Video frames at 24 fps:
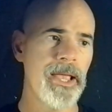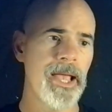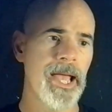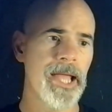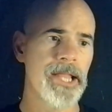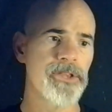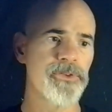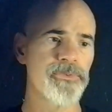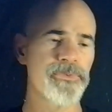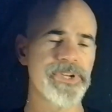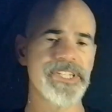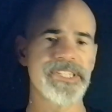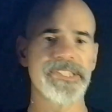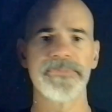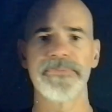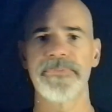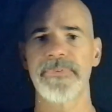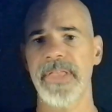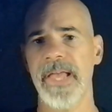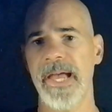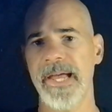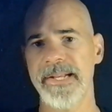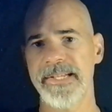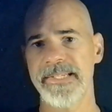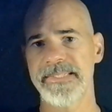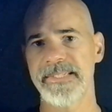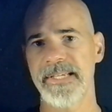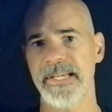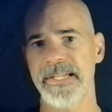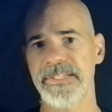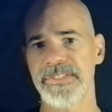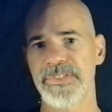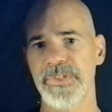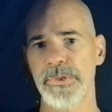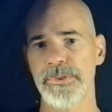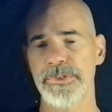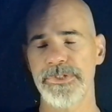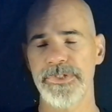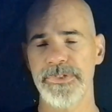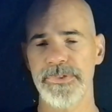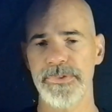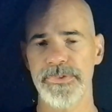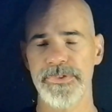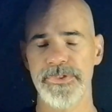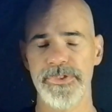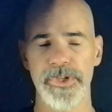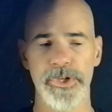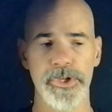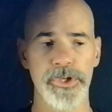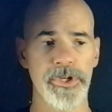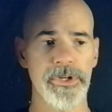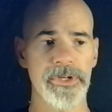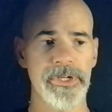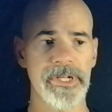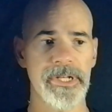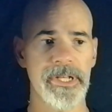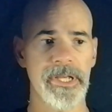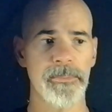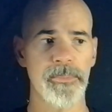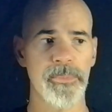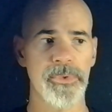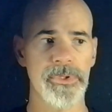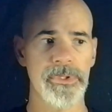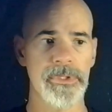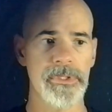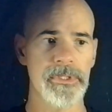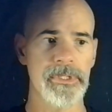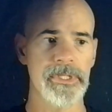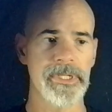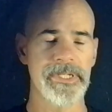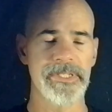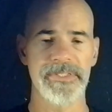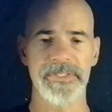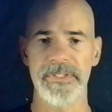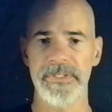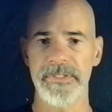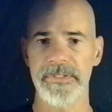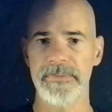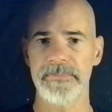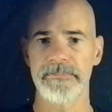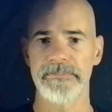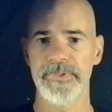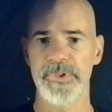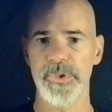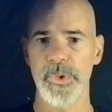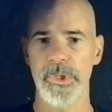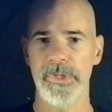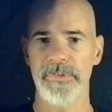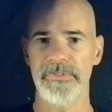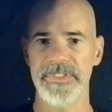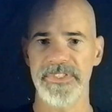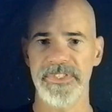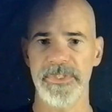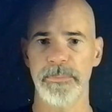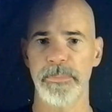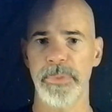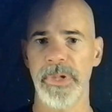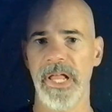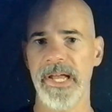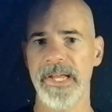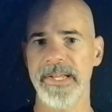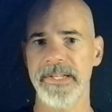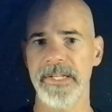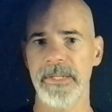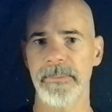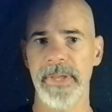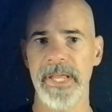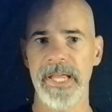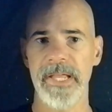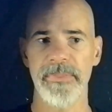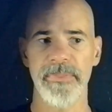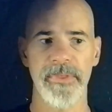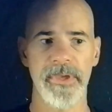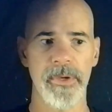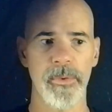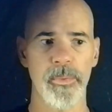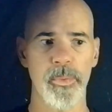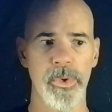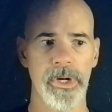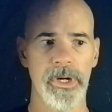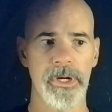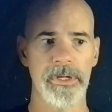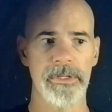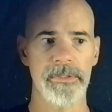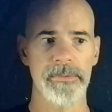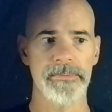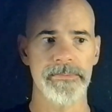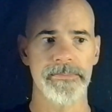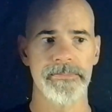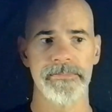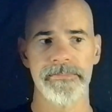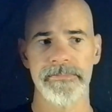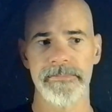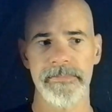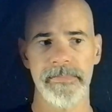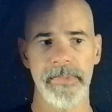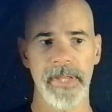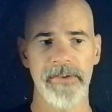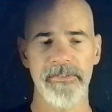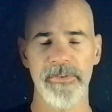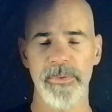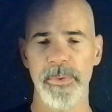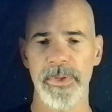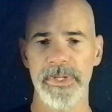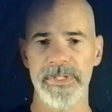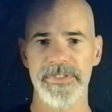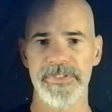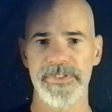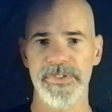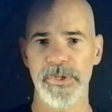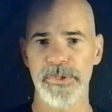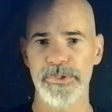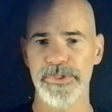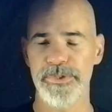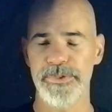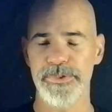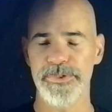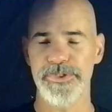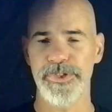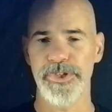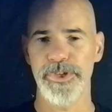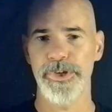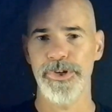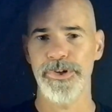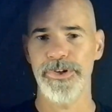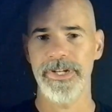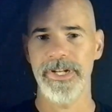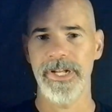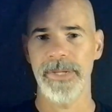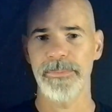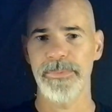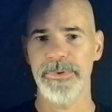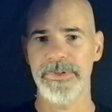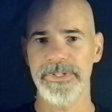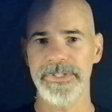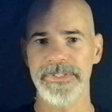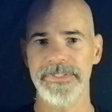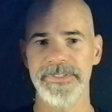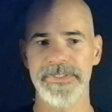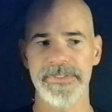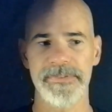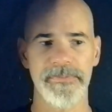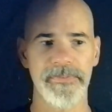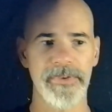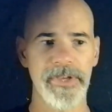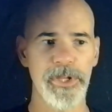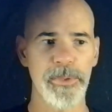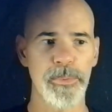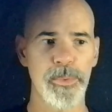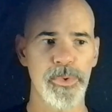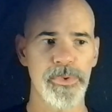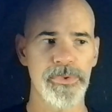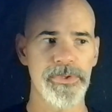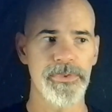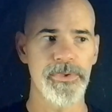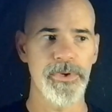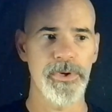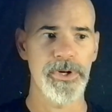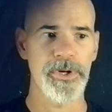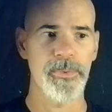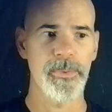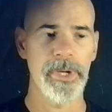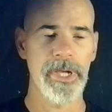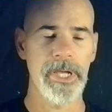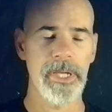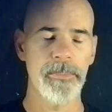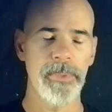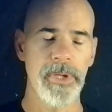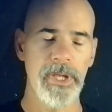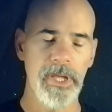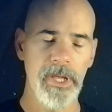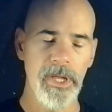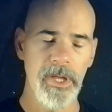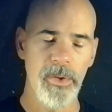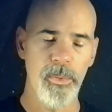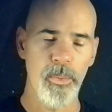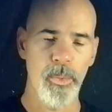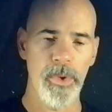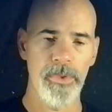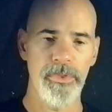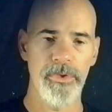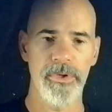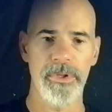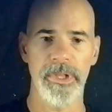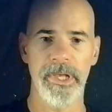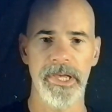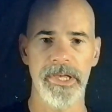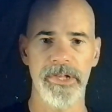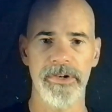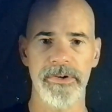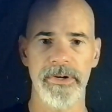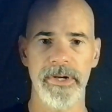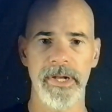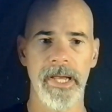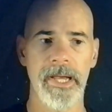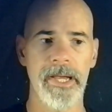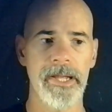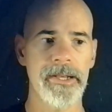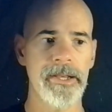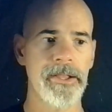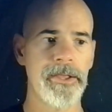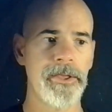And the reason for that is that a social security number, it's a sort of a supply and demand thing where everyone's social security number is available on the dark web, whether you like it or not.